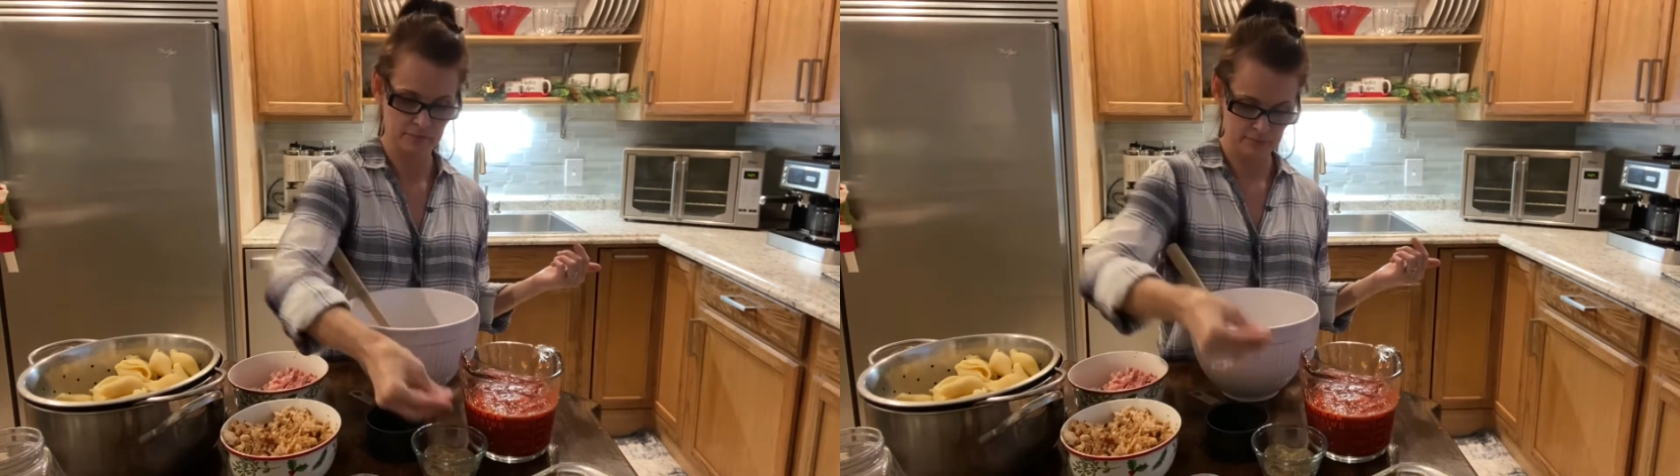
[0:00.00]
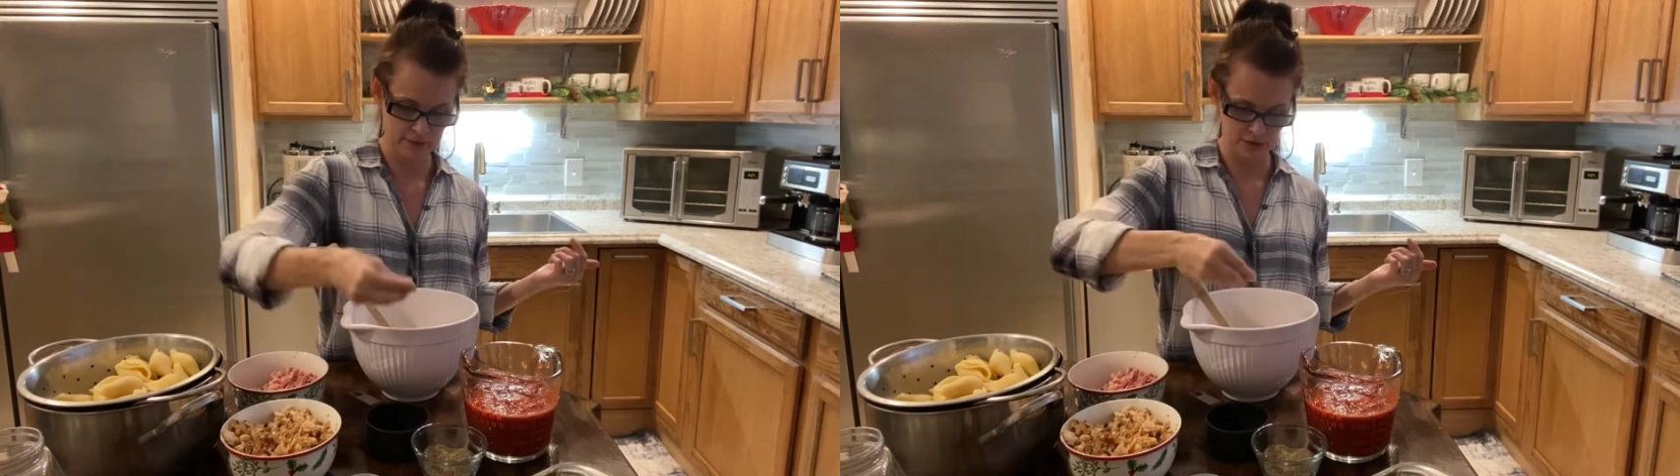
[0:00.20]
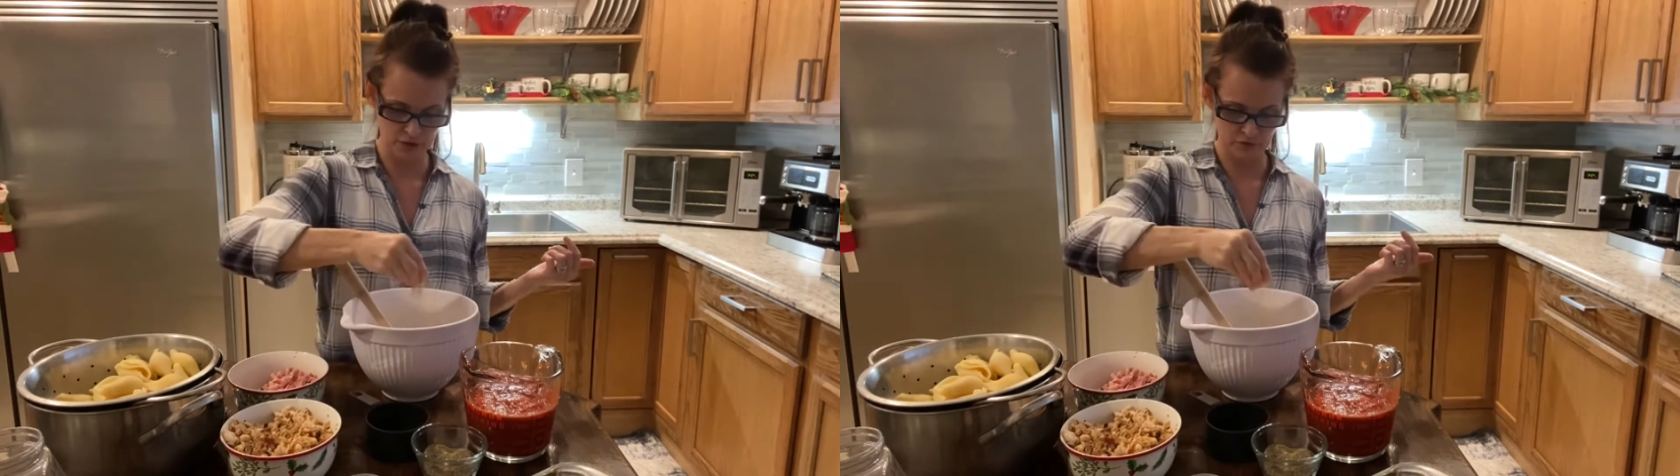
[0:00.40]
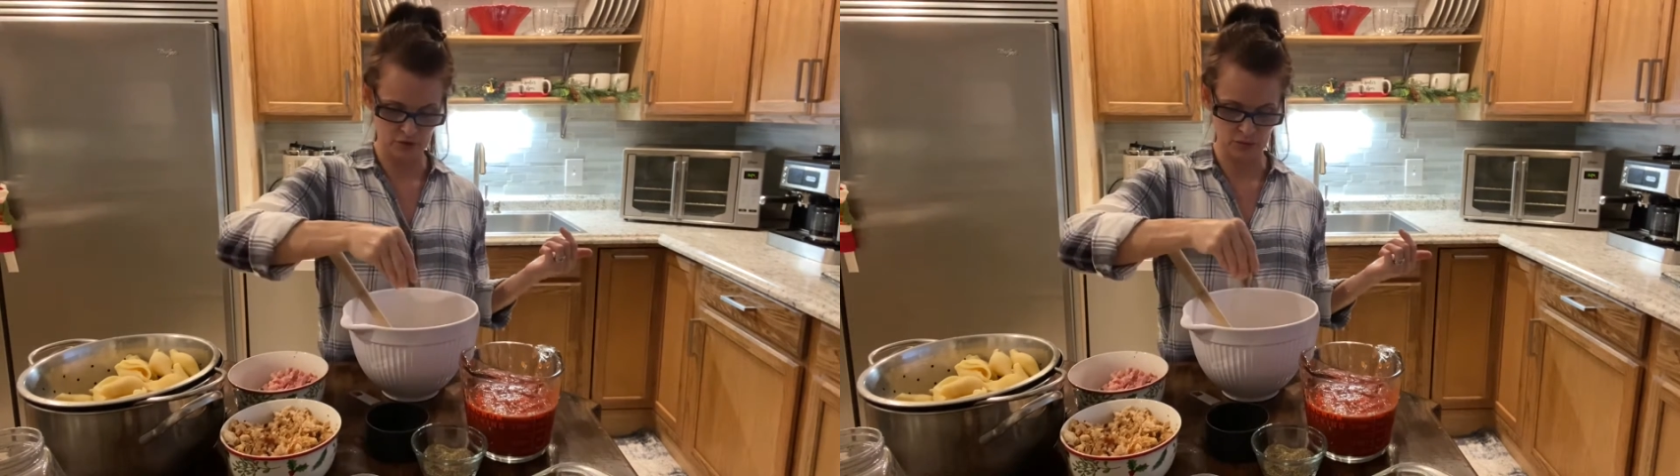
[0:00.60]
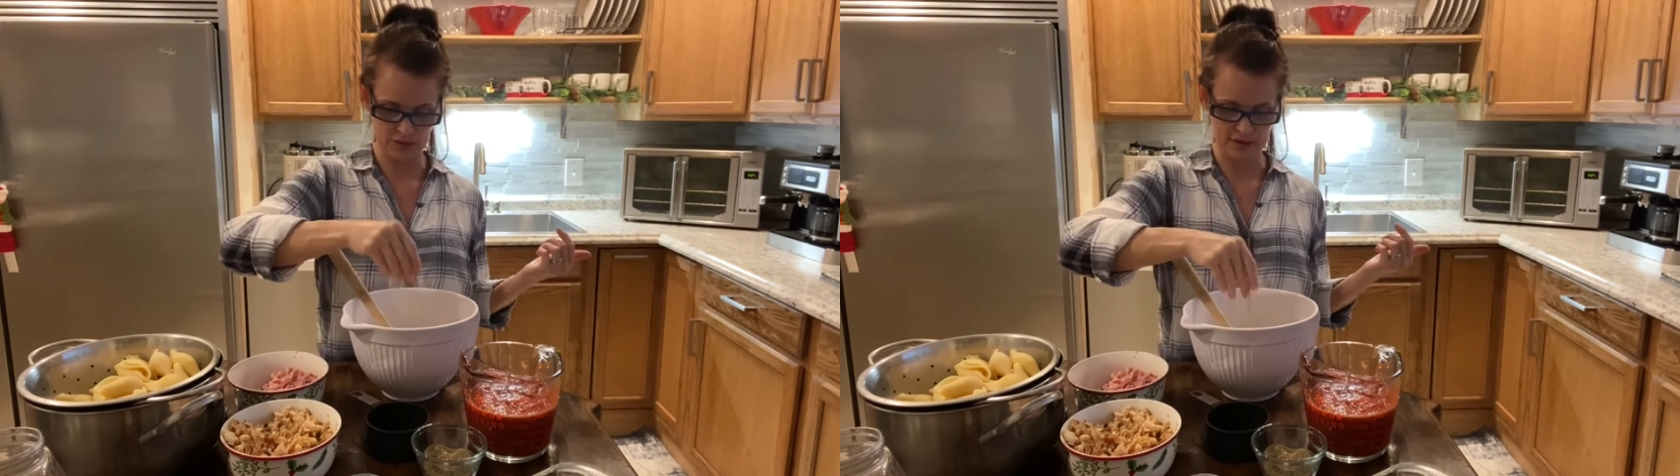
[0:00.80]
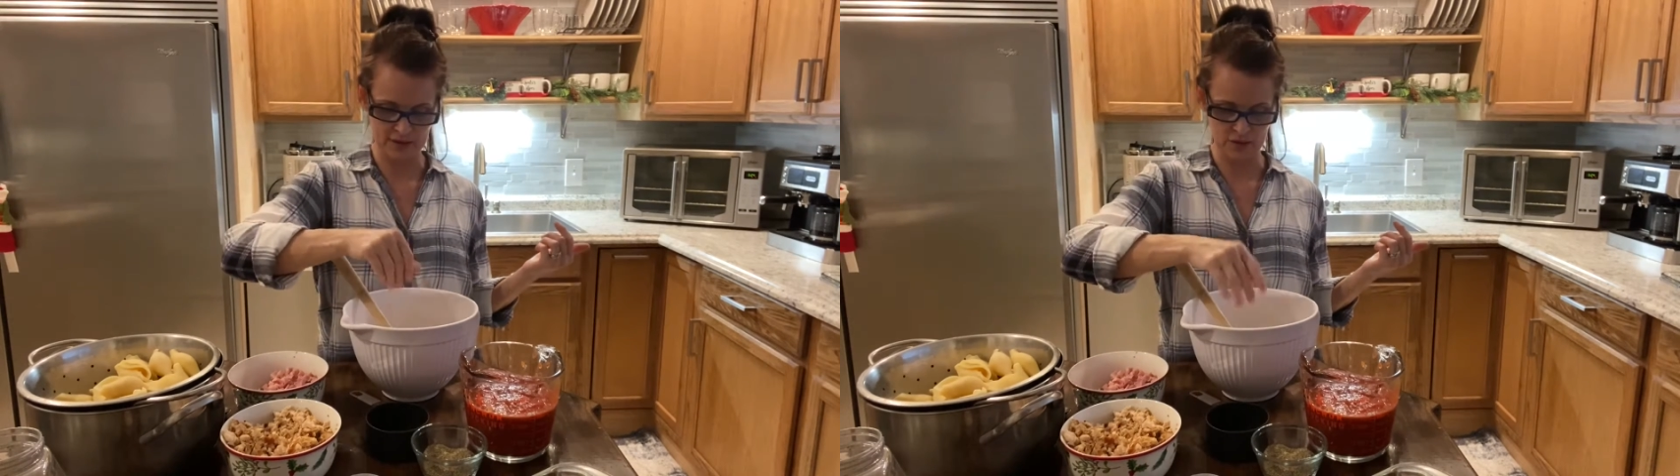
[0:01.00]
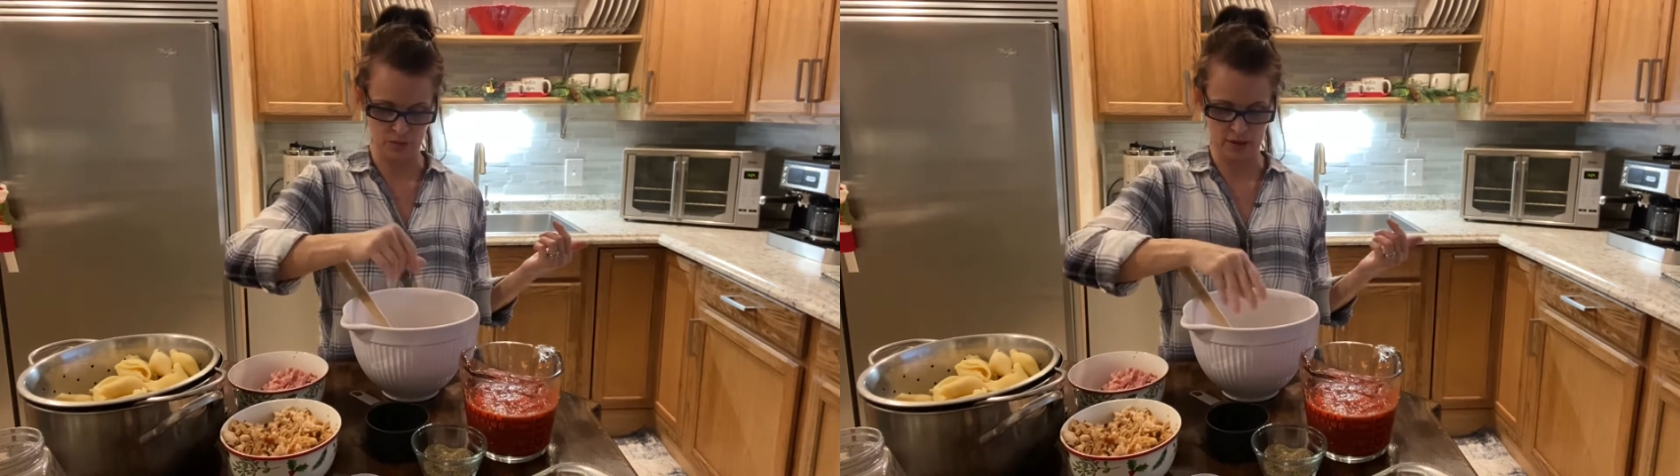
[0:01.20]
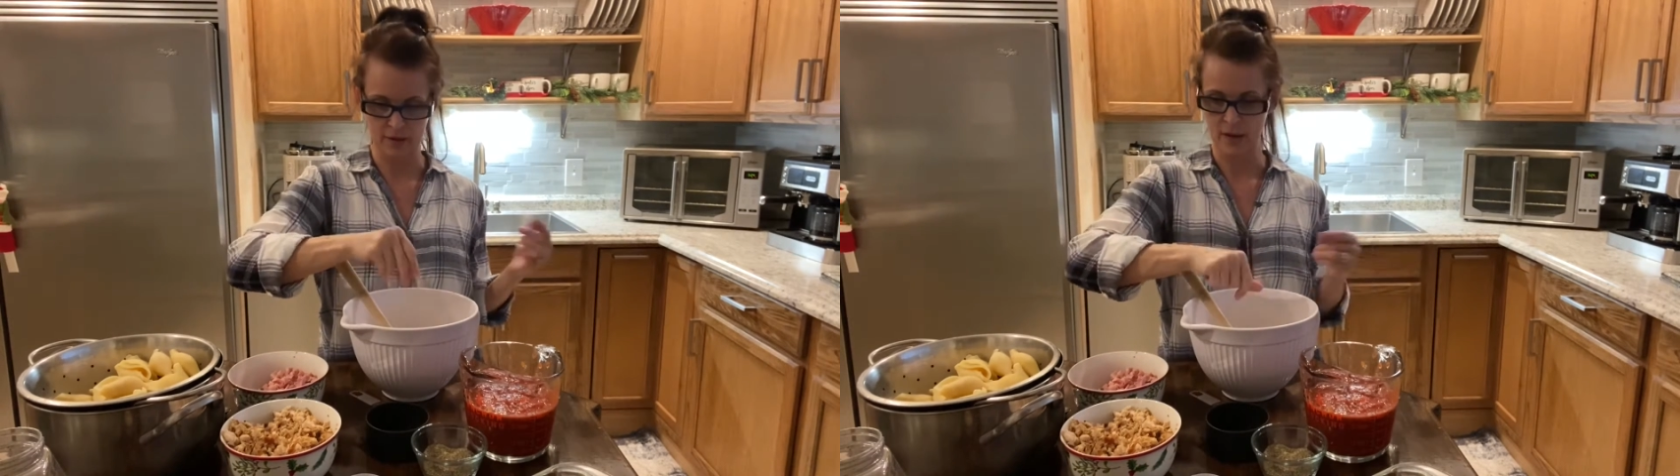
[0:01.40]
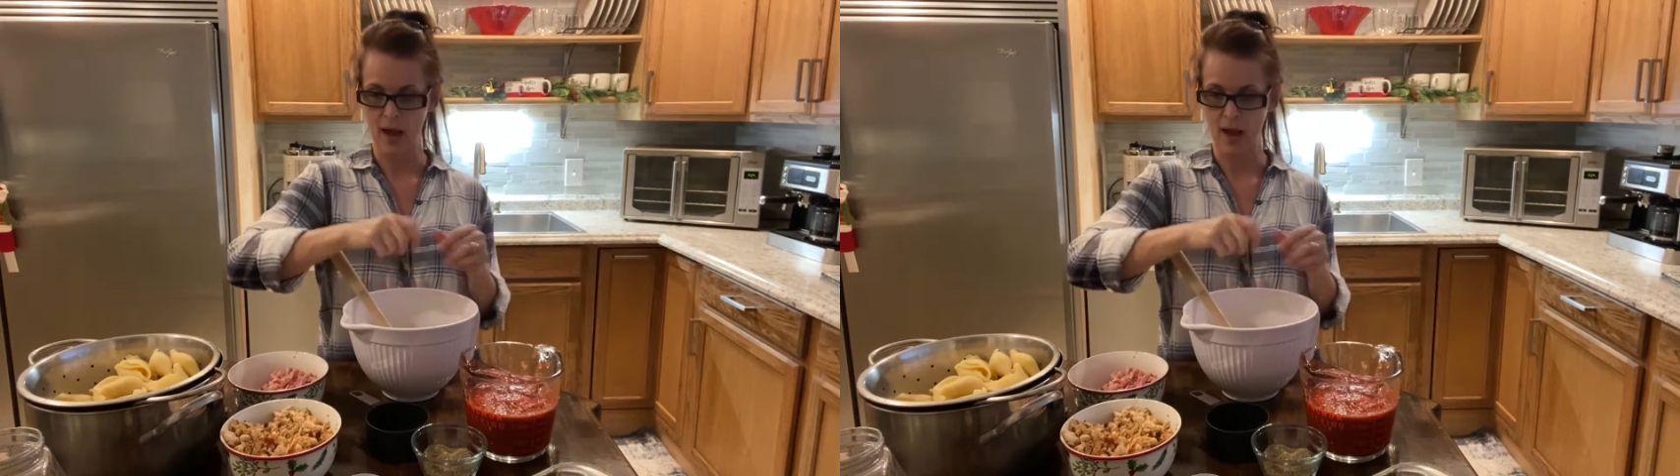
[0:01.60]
pinch full with this one.